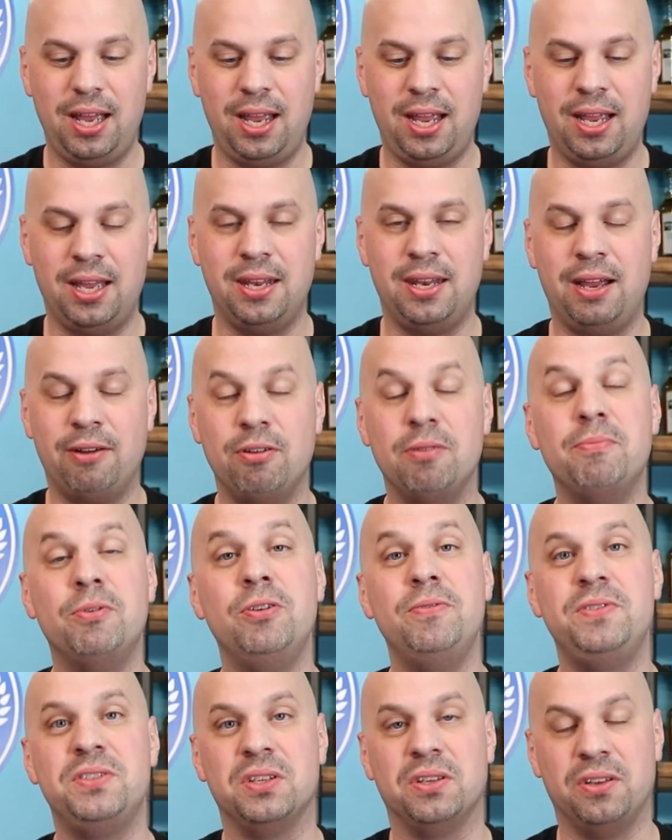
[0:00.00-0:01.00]
and that
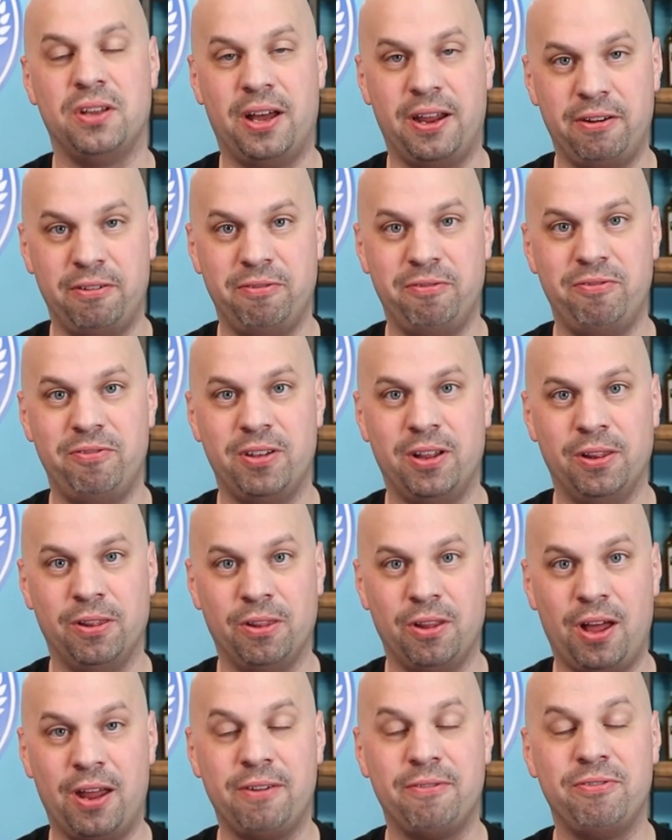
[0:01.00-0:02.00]
removes a lot
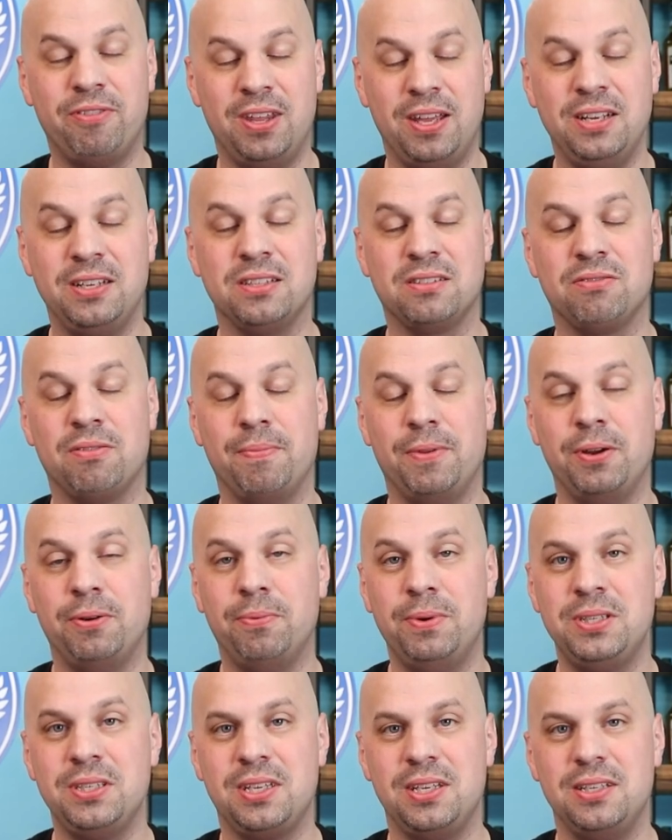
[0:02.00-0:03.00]
of things from their
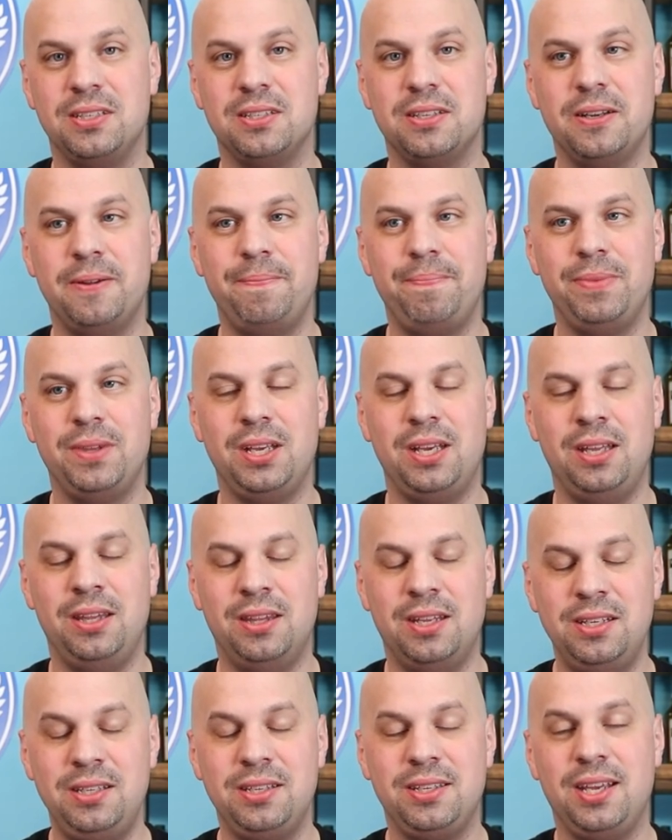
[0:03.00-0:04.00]
whiskeys.
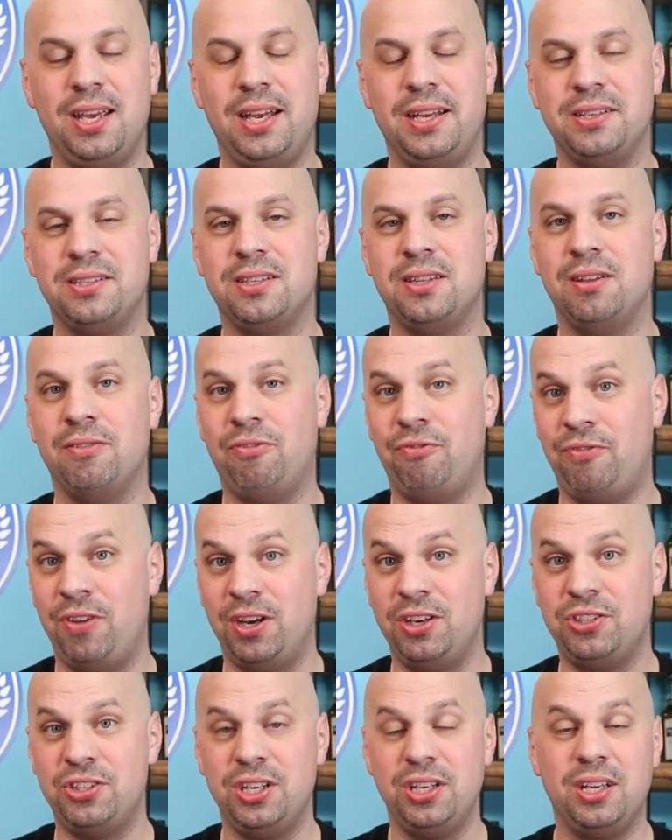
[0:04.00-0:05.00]
In this case, the
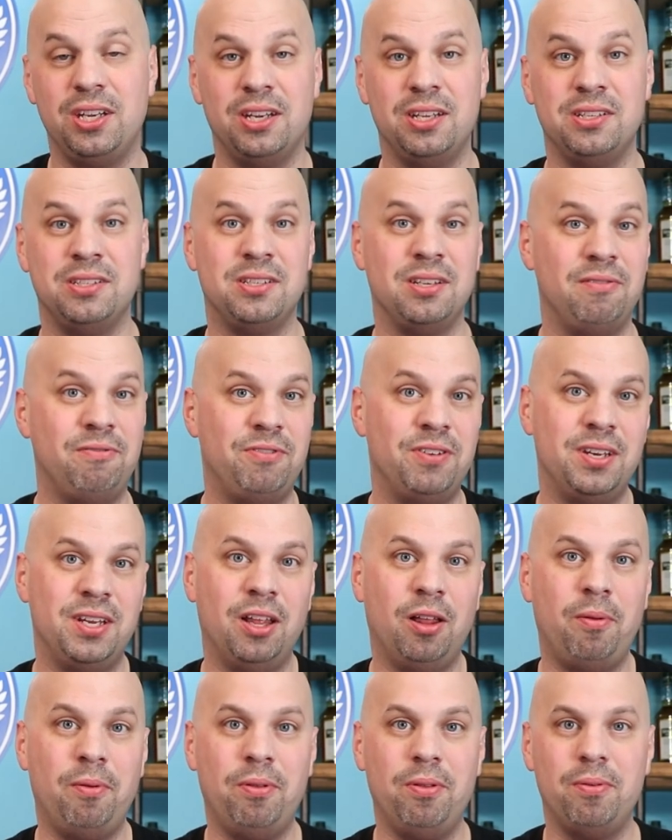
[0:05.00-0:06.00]
finishing in a
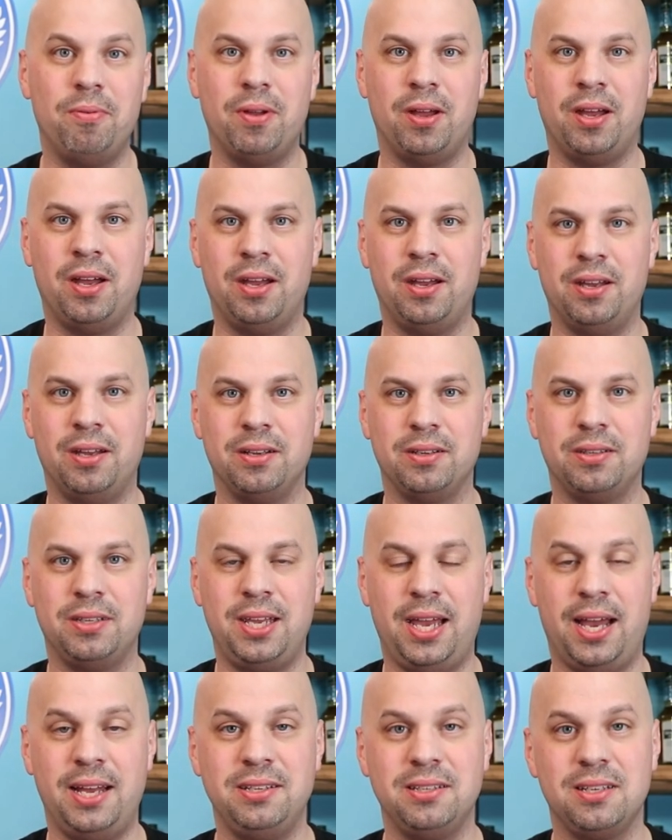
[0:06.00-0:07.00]
Zinfendel
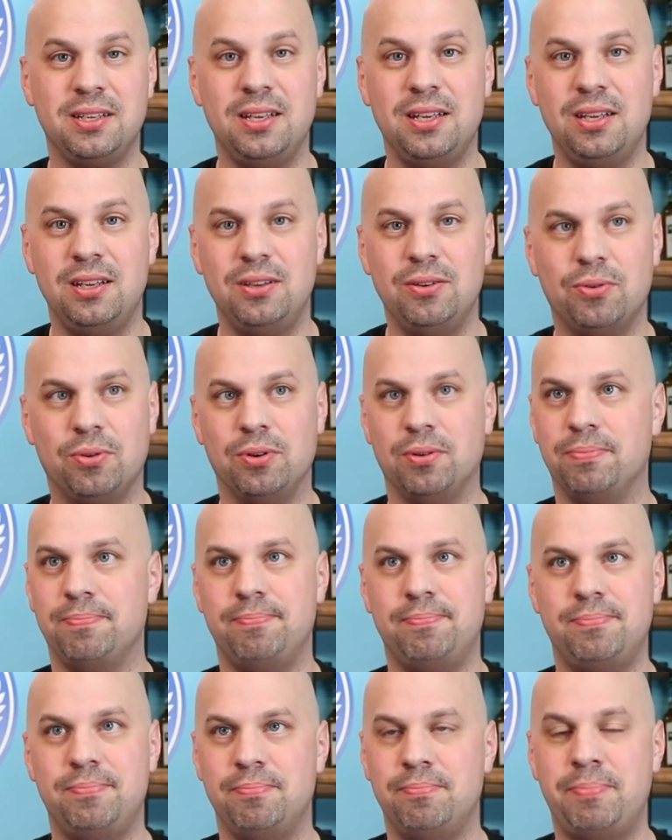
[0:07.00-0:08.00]
cask or
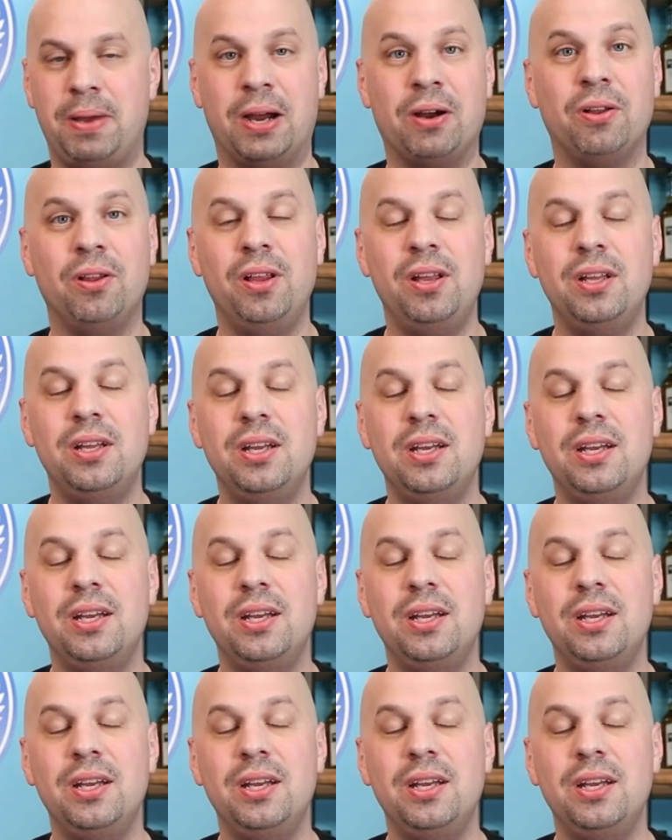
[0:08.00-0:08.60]
barrel